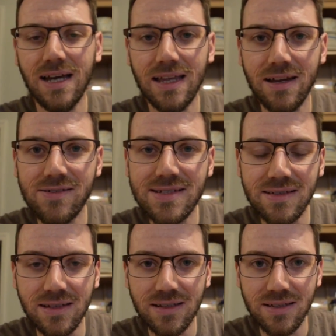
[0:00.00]
there
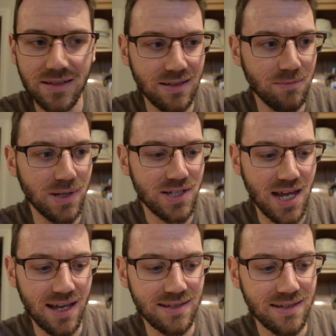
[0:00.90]
isn't much
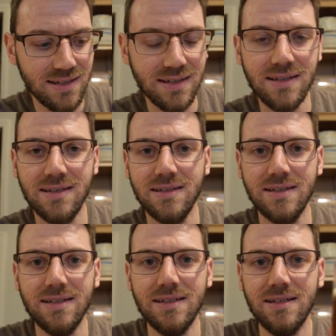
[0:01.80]
head.
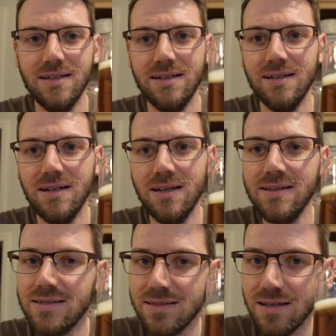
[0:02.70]
Uh,
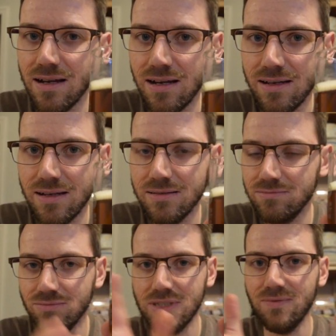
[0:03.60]
this uh,
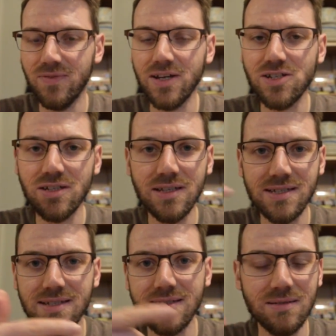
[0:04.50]
confession,
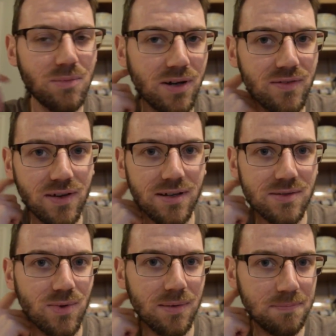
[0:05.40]
this isn't my
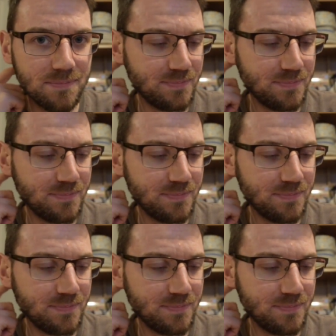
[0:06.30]
first one.